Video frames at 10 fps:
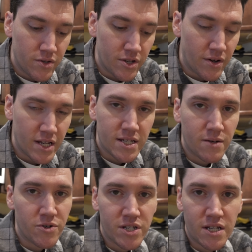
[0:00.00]
you know,
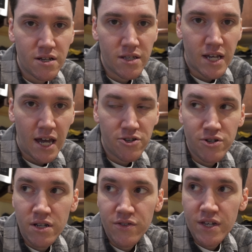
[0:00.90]
anytime we're sitting on the couch
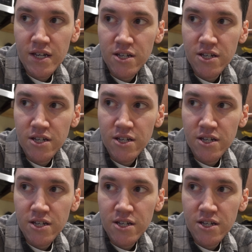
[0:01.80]
or anything,